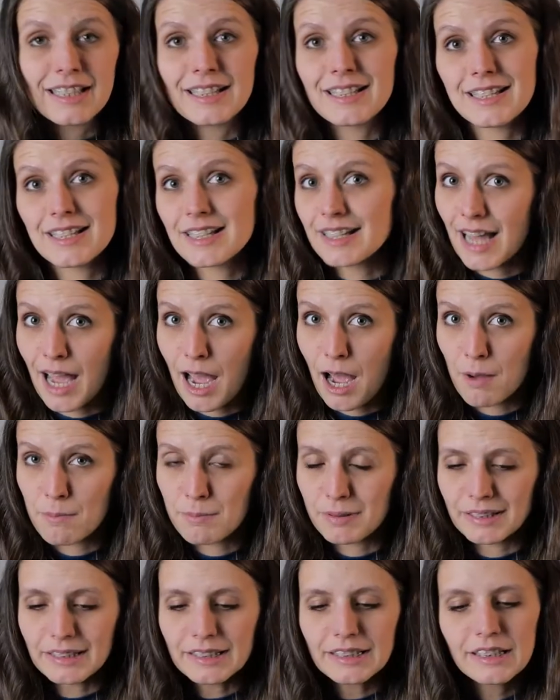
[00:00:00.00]
It didn't
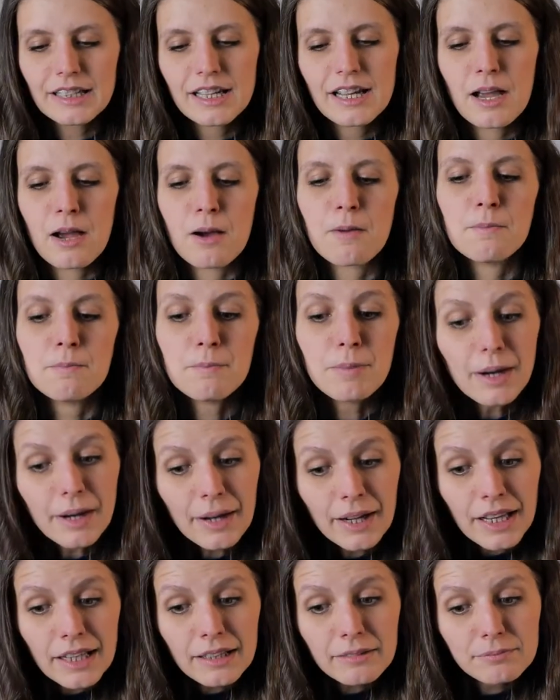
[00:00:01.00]
happen,
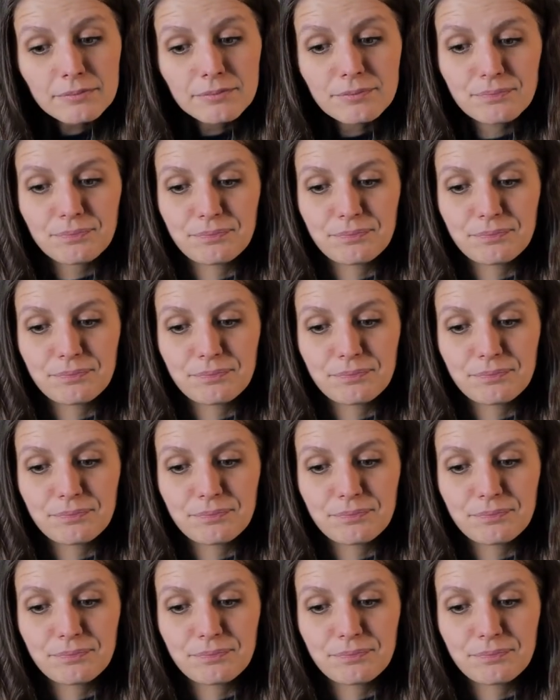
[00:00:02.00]
but